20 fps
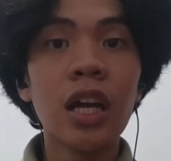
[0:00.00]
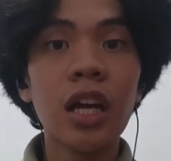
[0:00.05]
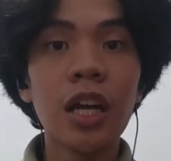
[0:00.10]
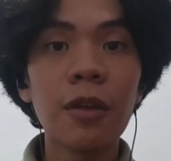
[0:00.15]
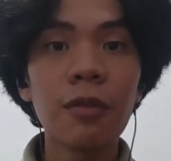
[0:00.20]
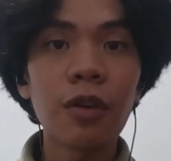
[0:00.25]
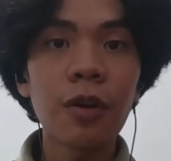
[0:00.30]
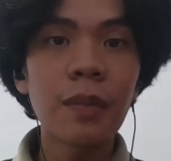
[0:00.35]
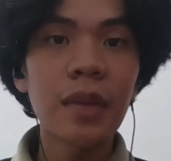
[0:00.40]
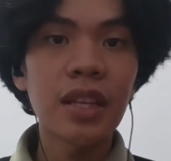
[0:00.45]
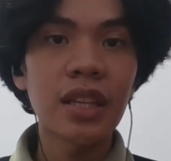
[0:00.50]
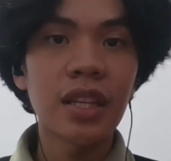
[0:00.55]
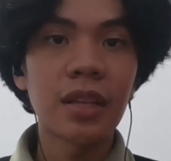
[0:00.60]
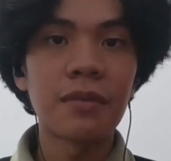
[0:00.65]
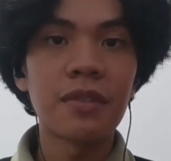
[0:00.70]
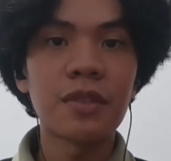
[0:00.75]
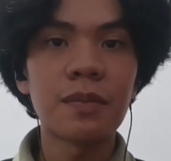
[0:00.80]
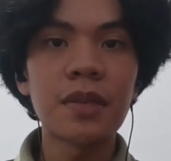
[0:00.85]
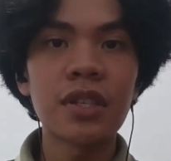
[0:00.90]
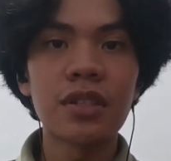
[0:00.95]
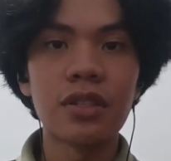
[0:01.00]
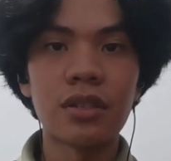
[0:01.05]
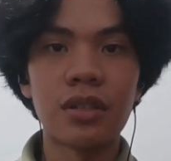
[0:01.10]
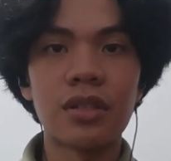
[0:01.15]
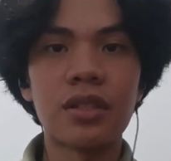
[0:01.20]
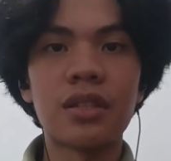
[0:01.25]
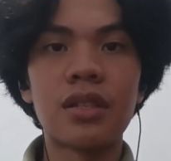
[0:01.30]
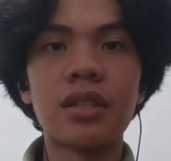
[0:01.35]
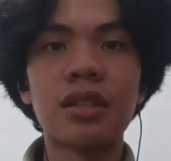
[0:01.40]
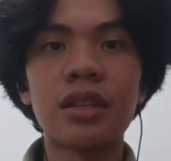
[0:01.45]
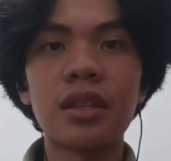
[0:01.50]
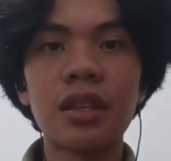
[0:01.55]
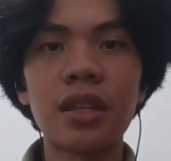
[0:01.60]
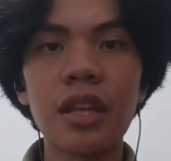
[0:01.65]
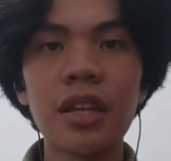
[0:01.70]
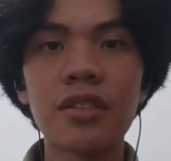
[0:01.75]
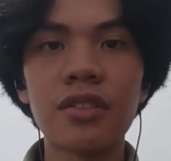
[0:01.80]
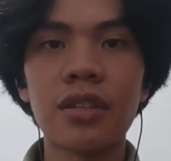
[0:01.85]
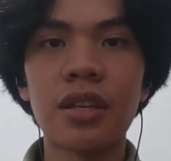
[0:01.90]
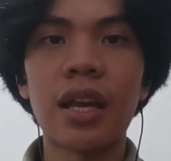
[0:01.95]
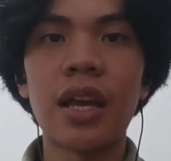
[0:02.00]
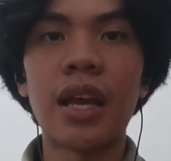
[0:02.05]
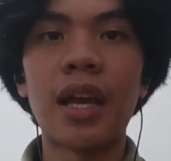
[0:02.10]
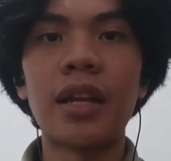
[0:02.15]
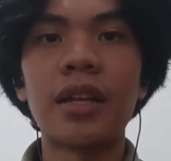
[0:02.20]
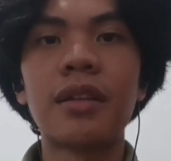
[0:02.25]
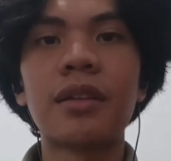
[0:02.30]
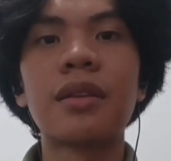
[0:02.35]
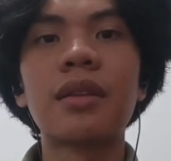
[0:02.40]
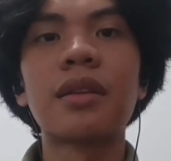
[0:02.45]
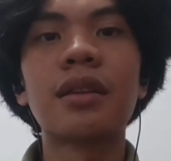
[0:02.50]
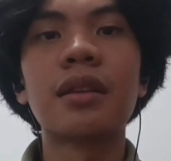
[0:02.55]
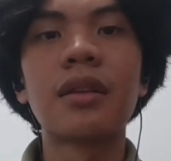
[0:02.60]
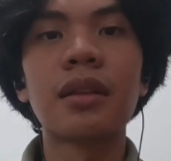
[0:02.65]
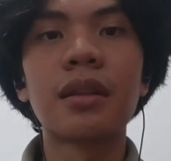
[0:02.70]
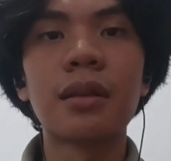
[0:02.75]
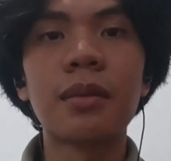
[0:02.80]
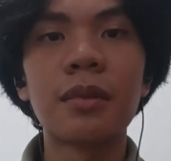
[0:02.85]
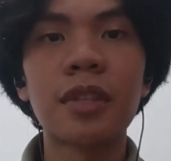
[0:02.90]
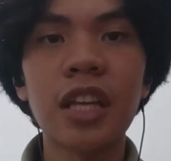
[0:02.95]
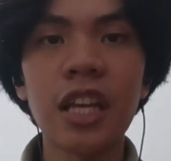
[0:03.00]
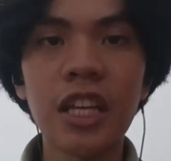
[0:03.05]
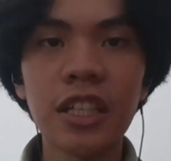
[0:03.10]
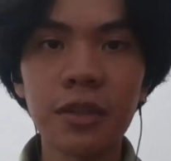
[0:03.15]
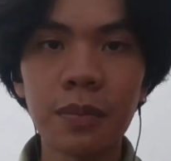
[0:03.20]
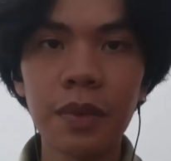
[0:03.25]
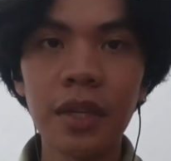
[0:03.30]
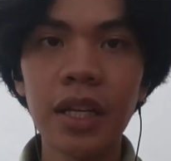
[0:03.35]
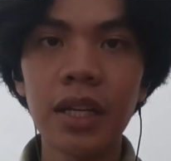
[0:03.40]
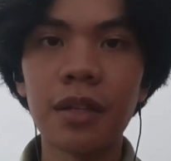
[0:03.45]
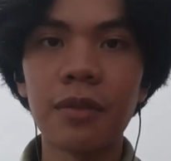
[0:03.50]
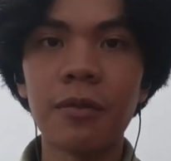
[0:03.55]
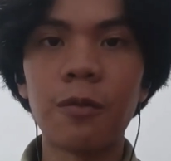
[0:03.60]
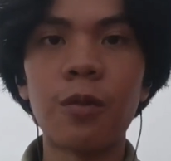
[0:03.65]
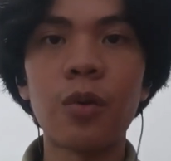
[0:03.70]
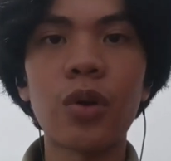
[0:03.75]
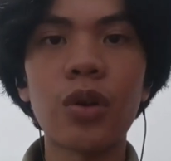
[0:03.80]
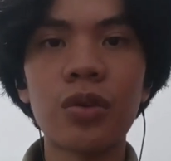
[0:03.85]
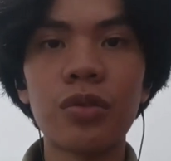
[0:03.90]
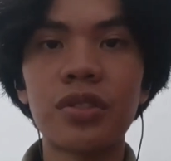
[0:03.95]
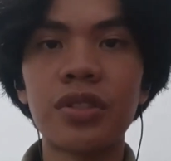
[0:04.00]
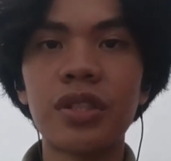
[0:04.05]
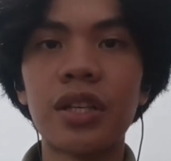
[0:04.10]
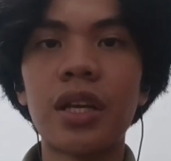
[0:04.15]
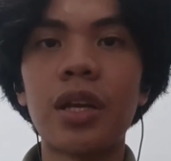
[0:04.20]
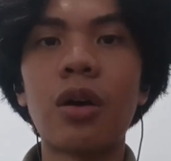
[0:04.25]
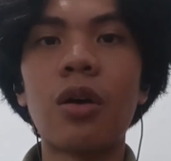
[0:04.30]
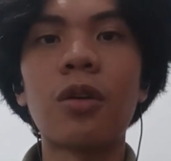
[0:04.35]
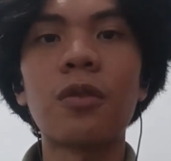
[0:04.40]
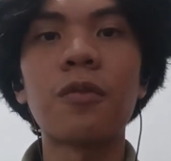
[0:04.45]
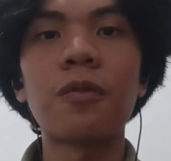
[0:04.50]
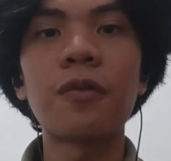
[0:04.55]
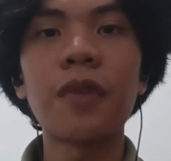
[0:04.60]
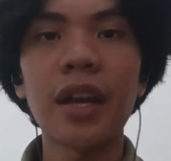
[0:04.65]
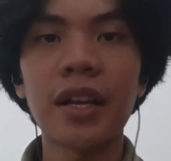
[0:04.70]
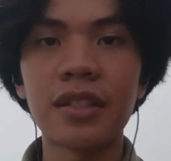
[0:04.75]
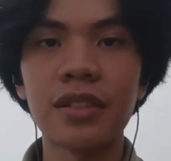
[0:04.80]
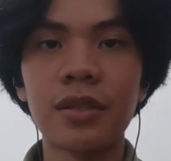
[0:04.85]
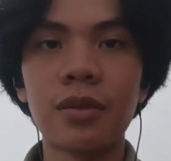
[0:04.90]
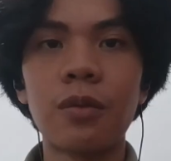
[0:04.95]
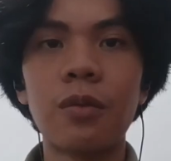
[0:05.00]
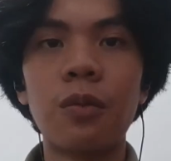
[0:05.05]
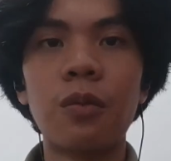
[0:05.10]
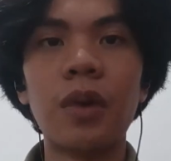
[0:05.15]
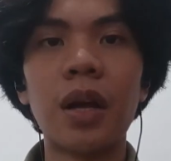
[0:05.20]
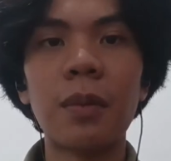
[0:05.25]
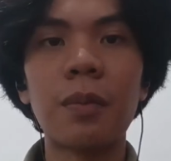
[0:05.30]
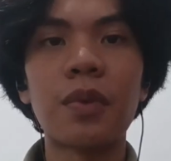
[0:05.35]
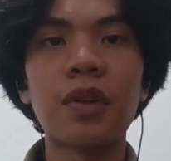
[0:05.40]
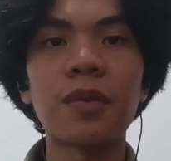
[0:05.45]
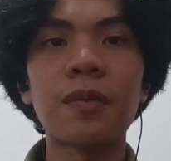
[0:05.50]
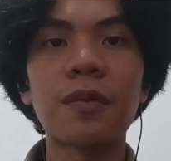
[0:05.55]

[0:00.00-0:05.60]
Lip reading: Informative speeches teach and explain focusing on facts, while